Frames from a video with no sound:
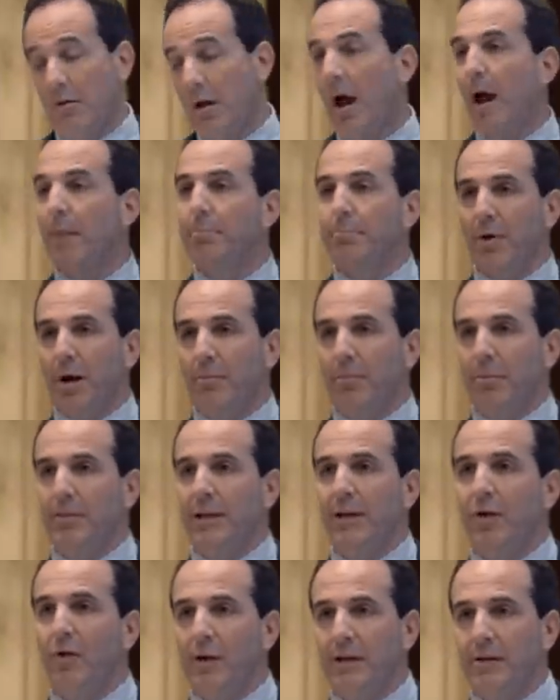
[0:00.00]
I'm probably
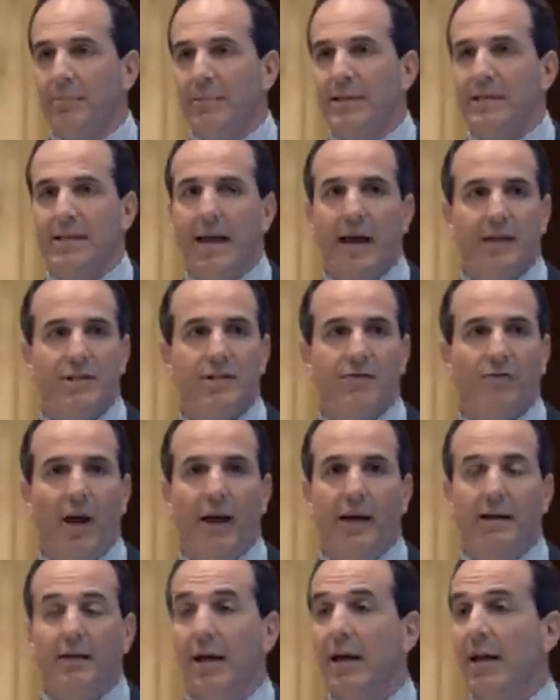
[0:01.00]
going to be
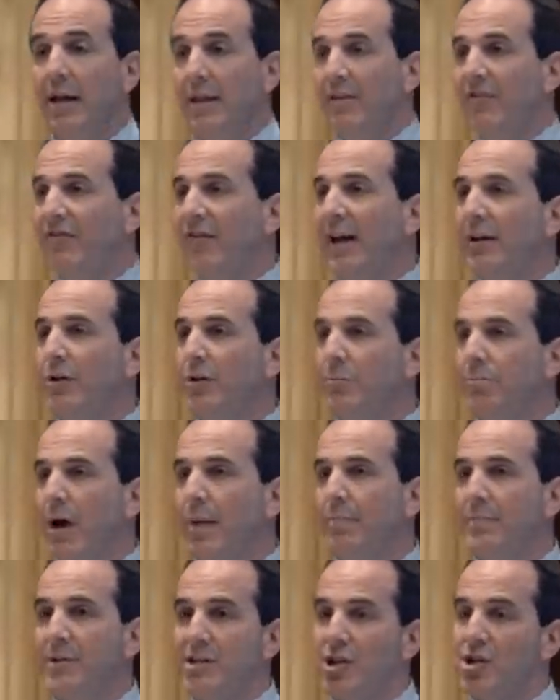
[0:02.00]
satisfied. The value
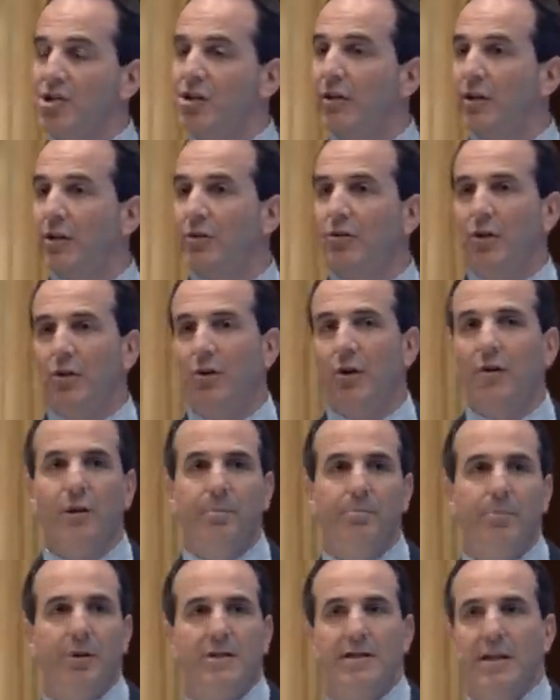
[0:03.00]
proposition that
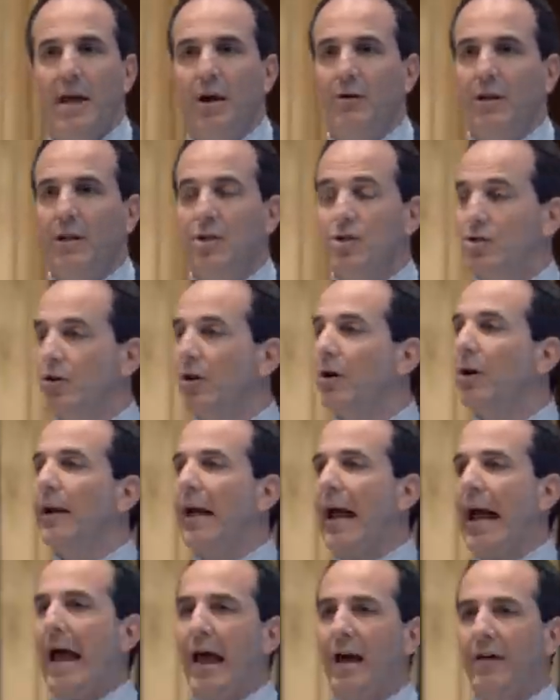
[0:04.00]
Toyota puts out is you're going
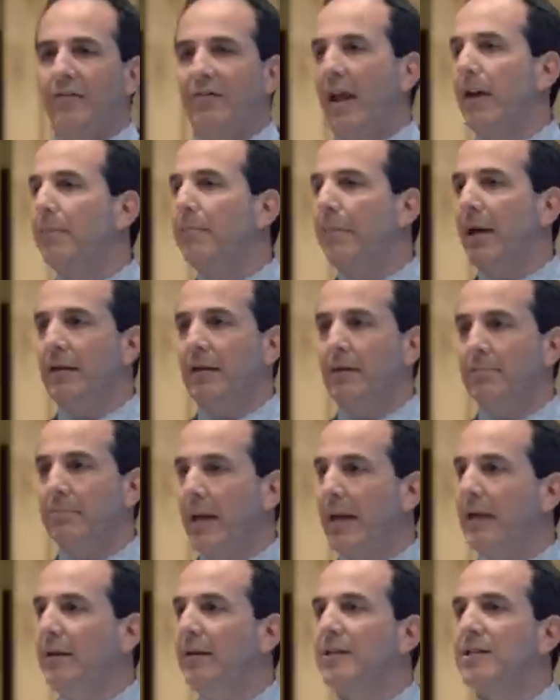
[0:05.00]
to have a
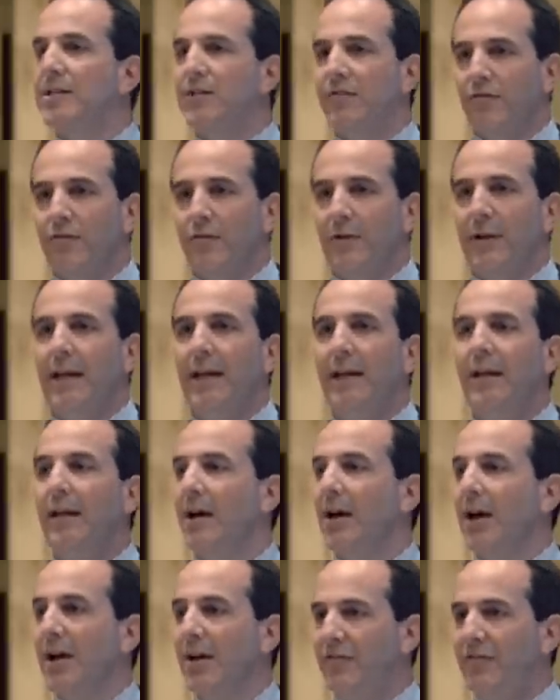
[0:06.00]

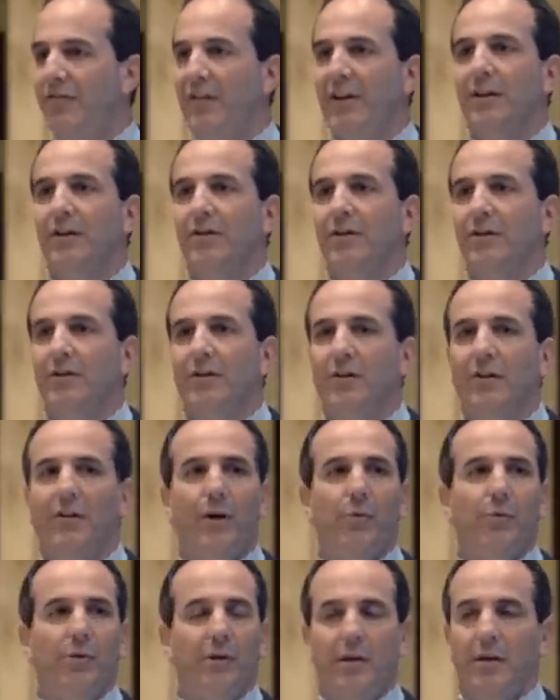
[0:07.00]
maintenance-free vehicle
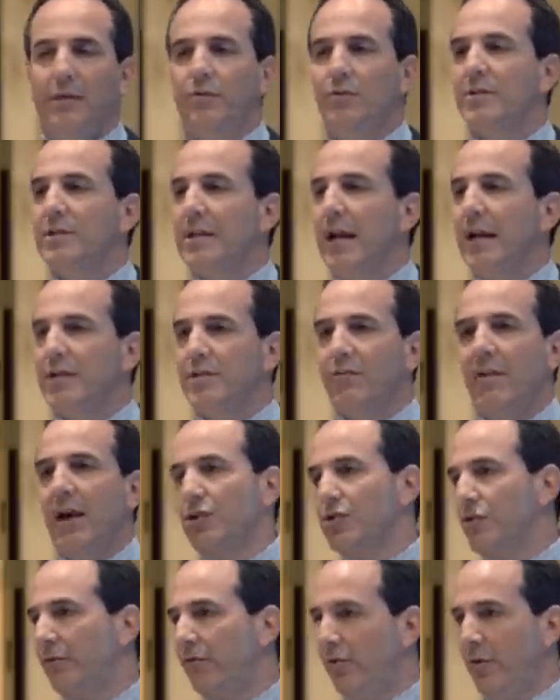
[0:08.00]
that will give you
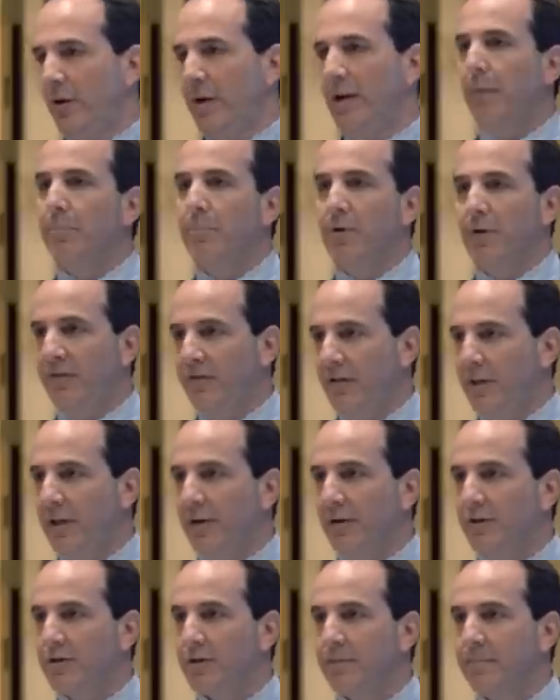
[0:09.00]
satisfaction for a number of
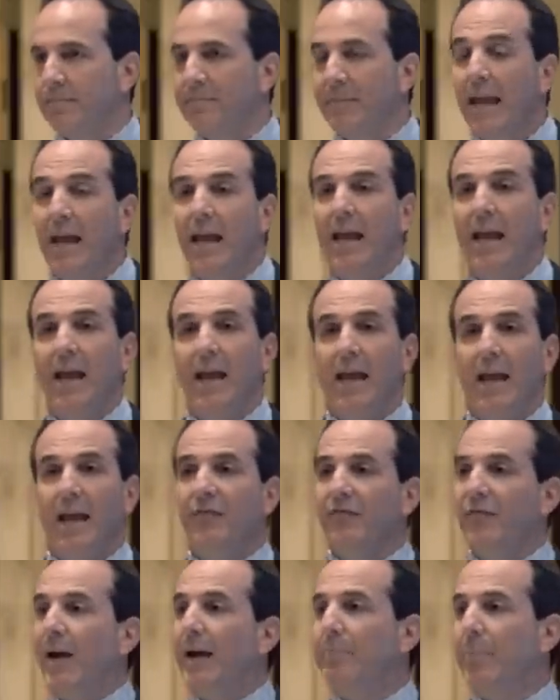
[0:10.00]
years.
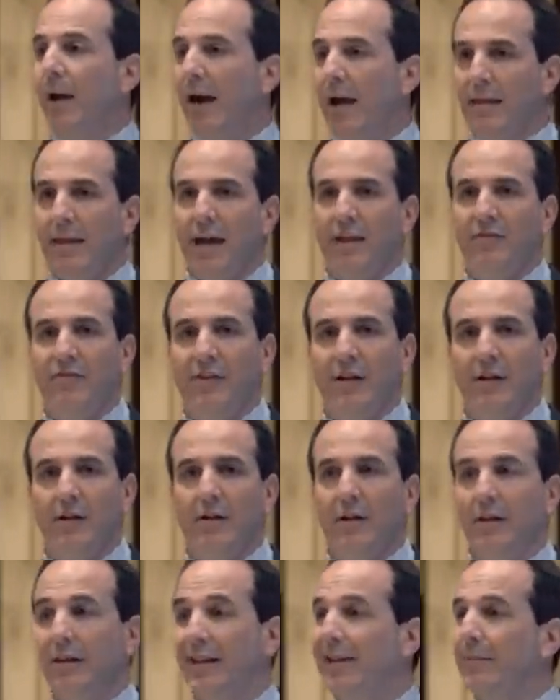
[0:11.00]
If I buy that
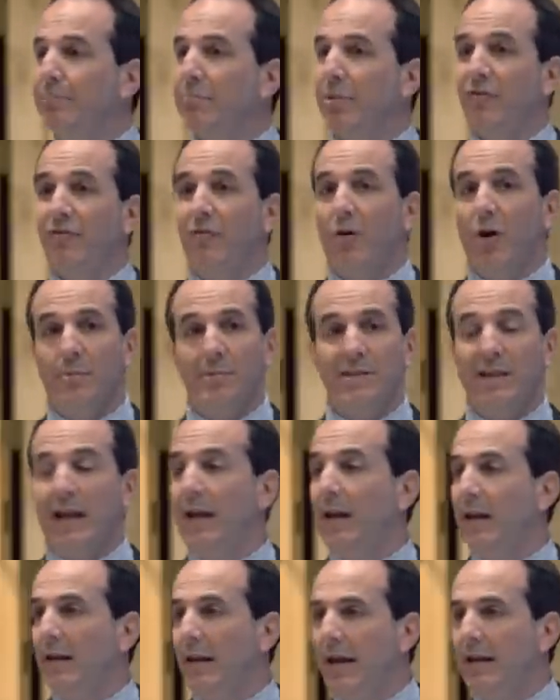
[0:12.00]
vehicle and it performs
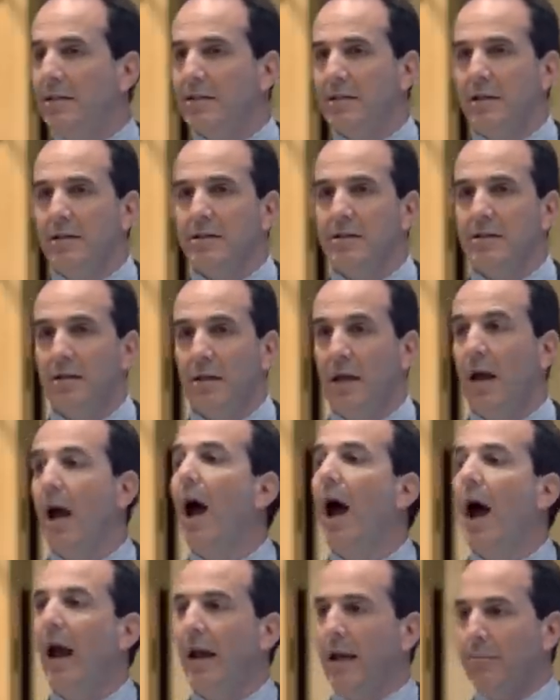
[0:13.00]
like a Lexus,
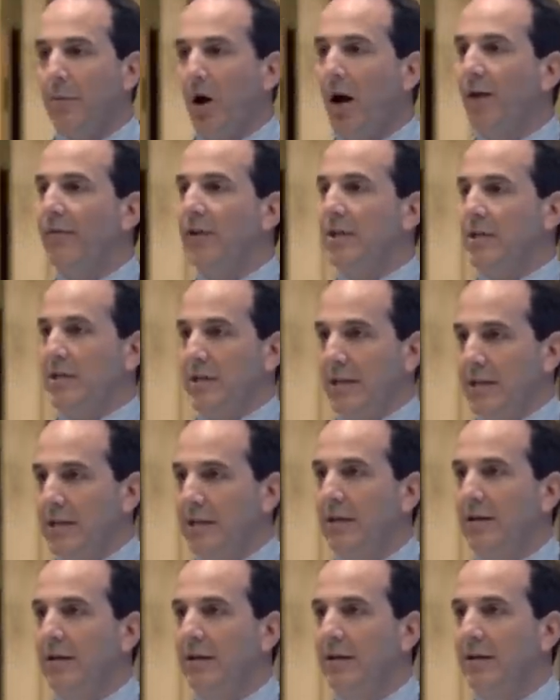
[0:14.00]
I am obviously